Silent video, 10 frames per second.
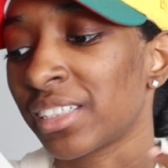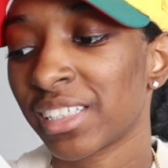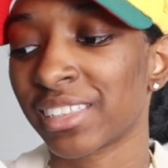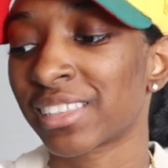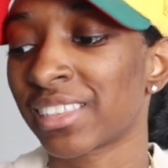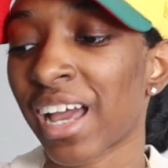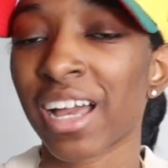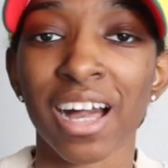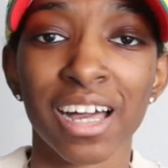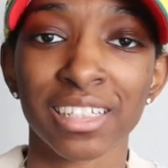is
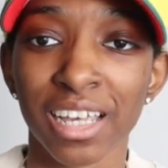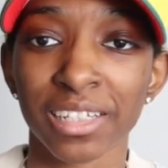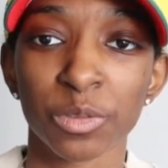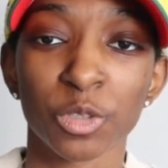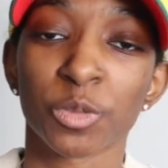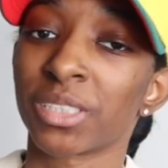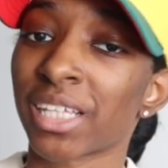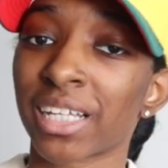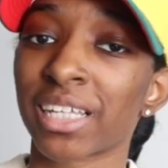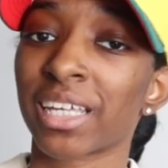not highlighted, which means
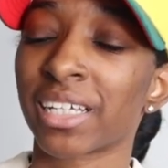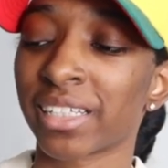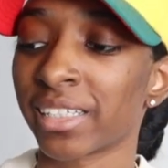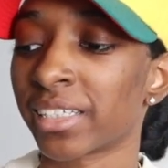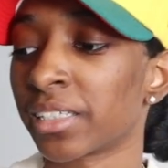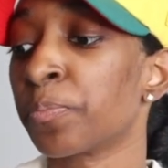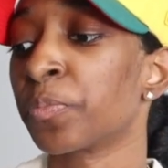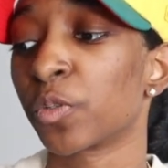I can't click it.